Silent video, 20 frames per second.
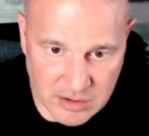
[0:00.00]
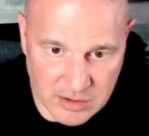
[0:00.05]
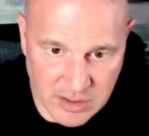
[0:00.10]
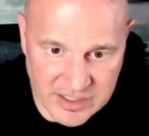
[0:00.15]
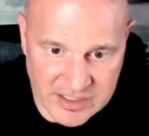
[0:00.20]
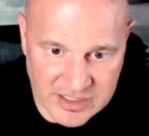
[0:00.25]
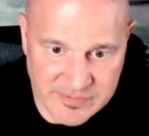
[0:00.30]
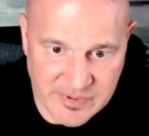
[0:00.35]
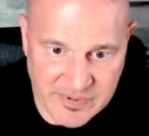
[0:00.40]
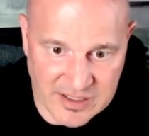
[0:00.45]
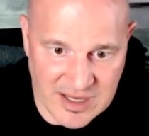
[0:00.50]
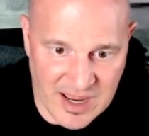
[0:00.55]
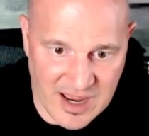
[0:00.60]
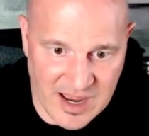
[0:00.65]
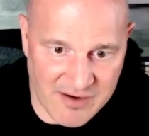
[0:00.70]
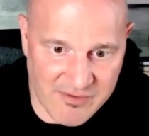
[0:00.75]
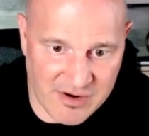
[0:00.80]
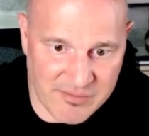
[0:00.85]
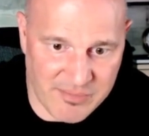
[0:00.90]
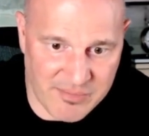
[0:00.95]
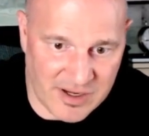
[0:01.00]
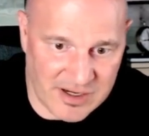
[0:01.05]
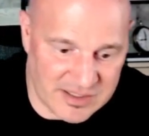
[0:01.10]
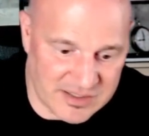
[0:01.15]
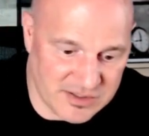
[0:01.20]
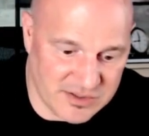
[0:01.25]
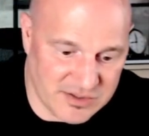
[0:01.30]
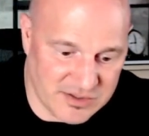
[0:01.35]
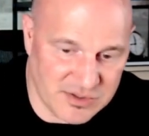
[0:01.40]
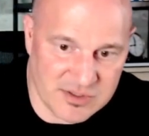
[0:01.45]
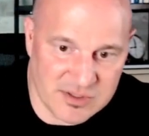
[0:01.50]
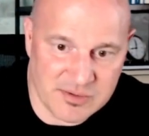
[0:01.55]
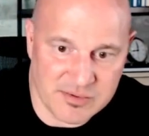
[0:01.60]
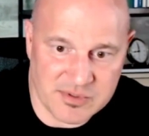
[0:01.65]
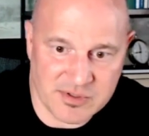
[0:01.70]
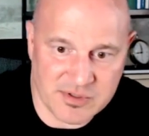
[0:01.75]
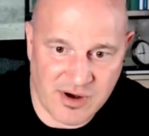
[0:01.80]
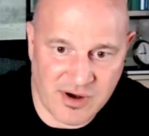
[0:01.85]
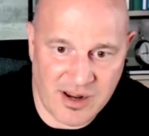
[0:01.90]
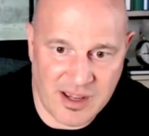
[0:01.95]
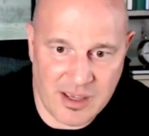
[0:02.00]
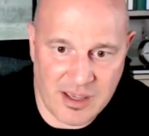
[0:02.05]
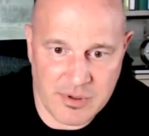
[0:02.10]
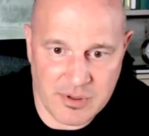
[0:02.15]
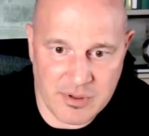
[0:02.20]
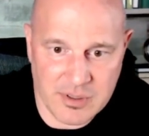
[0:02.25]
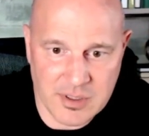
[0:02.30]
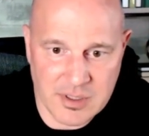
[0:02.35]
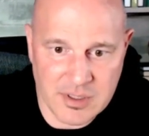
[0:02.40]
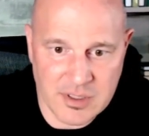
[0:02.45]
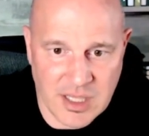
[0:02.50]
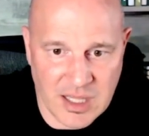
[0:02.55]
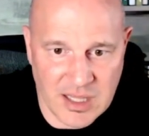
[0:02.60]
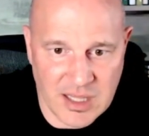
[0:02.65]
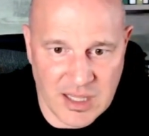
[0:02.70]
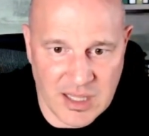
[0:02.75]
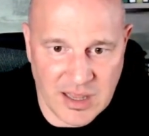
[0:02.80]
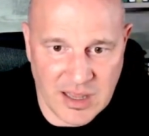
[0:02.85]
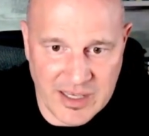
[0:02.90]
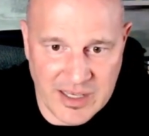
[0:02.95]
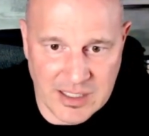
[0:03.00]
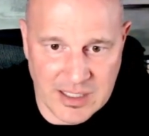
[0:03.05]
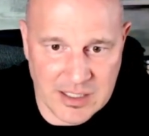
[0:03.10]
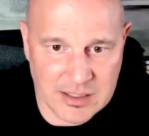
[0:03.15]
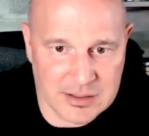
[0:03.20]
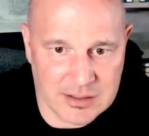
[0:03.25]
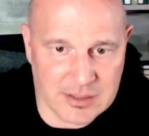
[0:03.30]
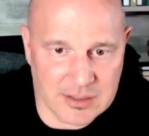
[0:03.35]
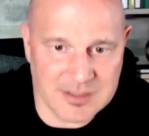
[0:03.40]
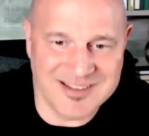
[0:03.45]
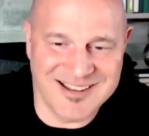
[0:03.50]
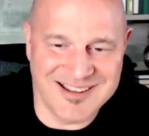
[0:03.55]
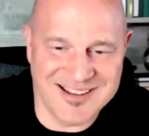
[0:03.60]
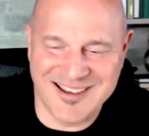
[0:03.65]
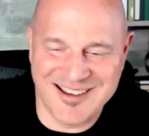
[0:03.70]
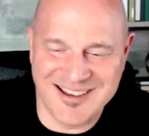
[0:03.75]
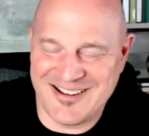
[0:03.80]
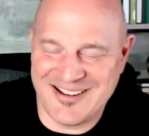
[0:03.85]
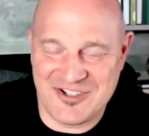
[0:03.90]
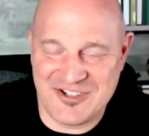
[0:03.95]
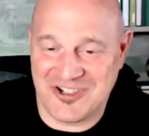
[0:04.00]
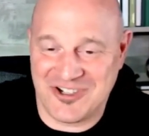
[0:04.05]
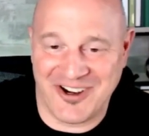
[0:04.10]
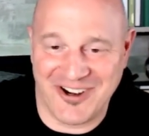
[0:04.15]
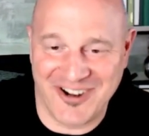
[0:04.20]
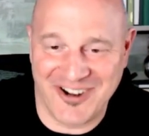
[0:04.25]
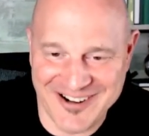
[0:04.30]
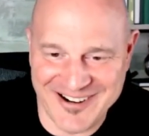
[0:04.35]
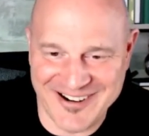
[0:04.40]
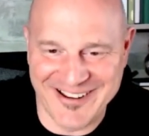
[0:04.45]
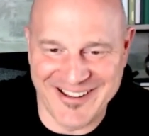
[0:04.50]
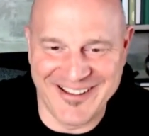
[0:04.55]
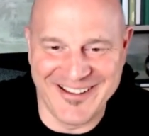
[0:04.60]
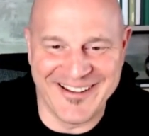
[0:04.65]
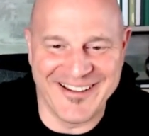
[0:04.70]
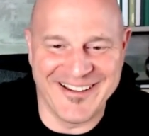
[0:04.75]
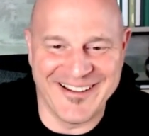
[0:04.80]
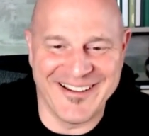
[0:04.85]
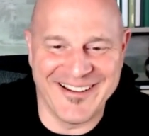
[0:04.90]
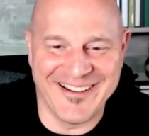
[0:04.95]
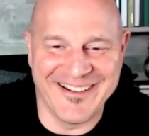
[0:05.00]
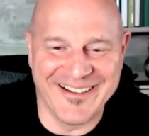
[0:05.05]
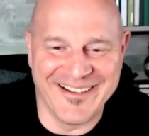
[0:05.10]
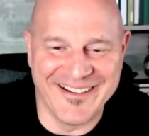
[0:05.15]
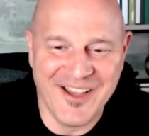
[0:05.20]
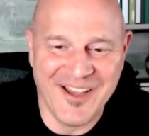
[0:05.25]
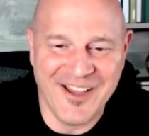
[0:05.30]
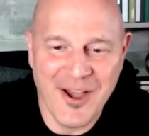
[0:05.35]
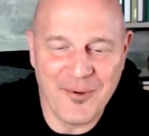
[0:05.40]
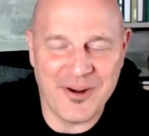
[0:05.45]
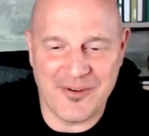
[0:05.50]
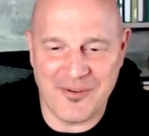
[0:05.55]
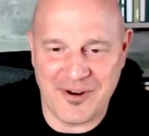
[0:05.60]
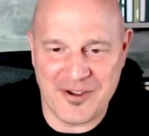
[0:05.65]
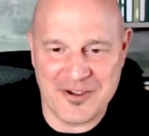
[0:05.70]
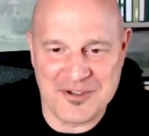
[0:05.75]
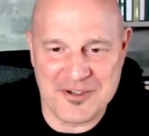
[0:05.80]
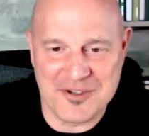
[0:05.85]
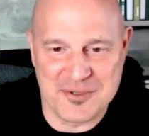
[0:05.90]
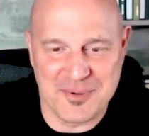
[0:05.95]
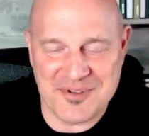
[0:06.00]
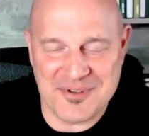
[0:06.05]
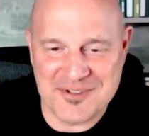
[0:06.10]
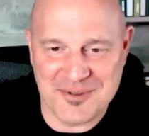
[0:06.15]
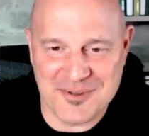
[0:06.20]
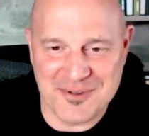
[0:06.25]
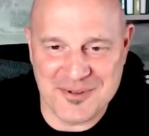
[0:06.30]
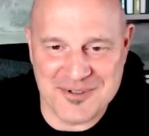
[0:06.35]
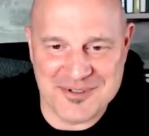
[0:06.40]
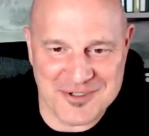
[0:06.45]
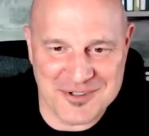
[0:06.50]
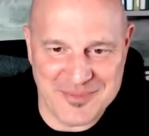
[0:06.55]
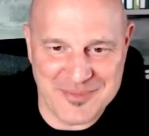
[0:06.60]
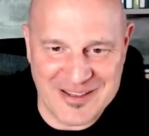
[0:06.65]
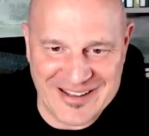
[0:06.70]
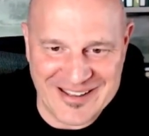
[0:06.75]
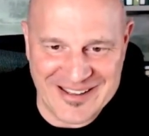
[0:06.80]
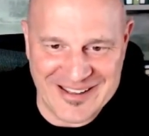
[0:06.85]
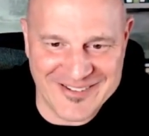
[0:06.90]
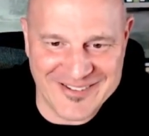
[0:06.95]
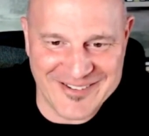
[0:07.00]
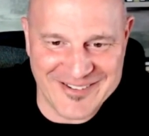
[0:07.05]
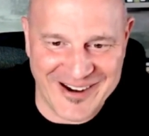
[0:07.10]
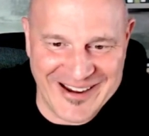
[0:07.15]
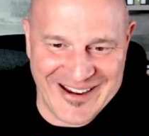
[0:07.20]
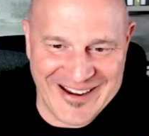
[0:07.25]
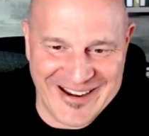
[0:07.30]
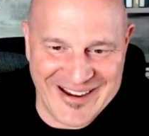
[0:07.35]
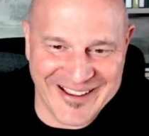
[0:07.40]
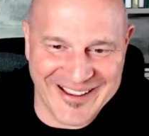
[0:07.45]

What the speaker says: I expect everybody to subscribe and like and share whatever else you're supposed to do with social media, right?